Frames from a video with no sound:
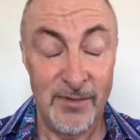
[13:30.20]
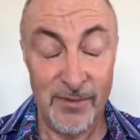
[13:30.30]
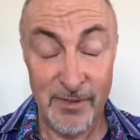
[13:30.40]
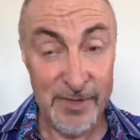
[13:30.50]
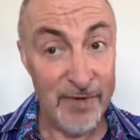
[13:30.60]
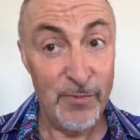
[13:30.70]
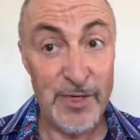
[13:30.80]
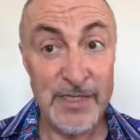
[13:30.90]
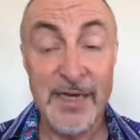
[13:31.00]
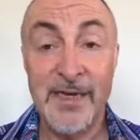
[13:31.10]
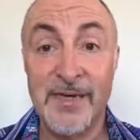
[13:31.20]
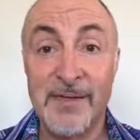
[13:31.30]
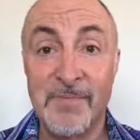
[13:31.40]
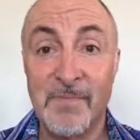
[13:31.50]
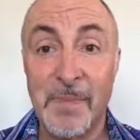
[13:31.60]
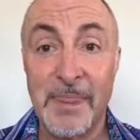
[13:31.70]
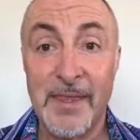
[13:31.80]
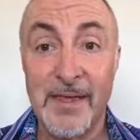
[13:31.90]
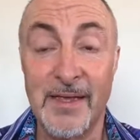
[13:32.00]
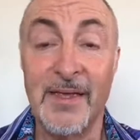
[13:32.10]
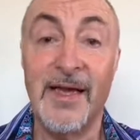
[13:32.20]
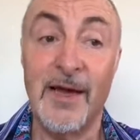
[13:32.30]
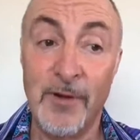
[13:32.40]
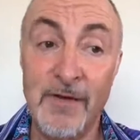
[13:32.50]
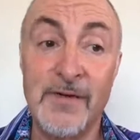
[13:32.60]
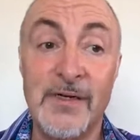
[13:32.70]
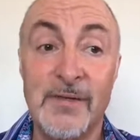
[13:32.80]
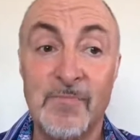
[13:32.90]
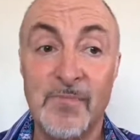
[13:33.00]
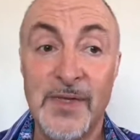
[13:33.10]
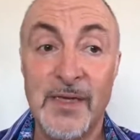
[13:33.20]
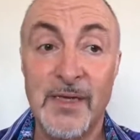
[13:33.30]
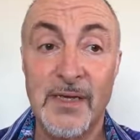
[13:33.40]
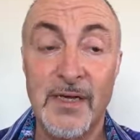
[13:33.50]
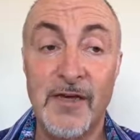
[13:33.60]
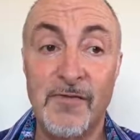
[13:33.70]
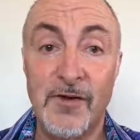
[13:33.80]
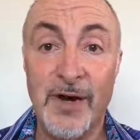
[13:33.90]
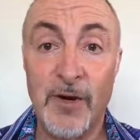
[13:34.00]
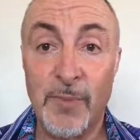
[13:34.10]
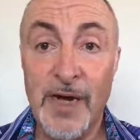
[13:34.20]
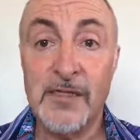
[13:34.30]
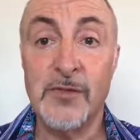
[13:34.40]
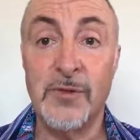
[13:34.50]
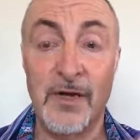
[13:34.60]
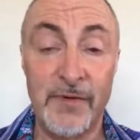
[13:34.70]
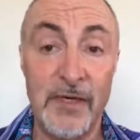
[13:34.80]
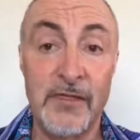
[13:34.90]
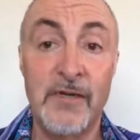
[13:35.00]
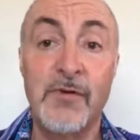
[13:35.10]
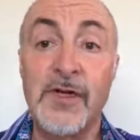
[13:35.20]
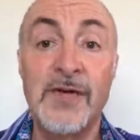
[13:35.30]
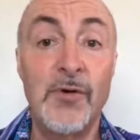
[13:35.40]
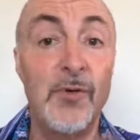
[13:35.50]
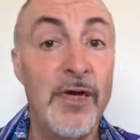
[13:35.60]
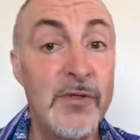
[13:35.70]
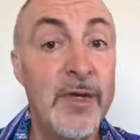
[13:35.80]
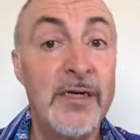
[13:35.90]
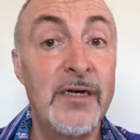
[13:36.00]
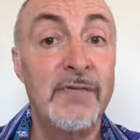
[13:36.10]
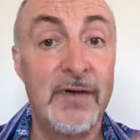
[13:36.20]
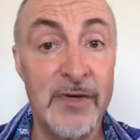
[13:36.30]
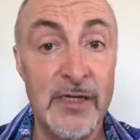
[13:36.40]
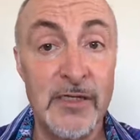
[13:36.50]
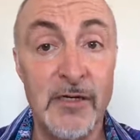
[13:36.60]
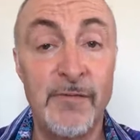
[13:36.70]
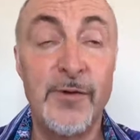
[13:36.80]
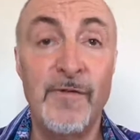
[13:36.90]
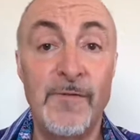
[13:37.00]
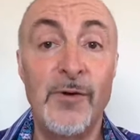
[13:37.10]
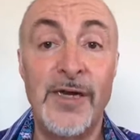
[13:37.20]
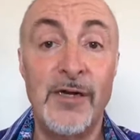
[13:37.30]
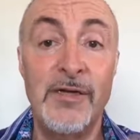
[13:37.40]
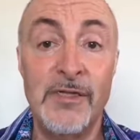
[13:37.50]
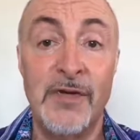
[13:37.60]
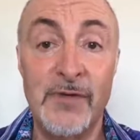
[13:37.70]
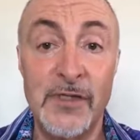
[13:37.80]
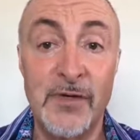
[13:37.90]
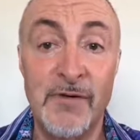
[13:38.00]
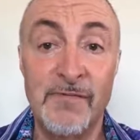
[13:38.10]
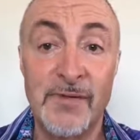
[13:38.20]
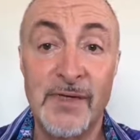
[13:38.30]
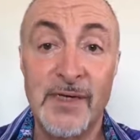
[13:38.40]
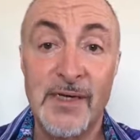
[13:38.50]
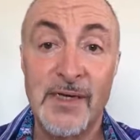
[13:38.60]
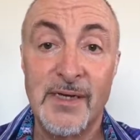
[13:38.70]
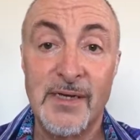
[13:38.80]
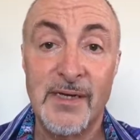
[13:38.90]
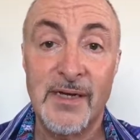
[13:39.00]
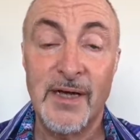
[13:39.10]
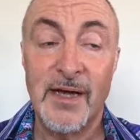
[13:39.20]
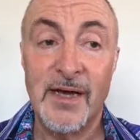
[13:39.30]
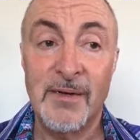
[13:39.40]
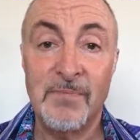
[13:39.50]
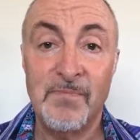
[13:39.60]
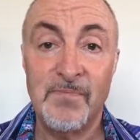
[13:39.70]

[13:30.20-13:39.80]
Very careful what I say here. However, if you're out of practice for loving yourself, or you never raise the idea of loving yourself, or you feel like you need to love yourself, um,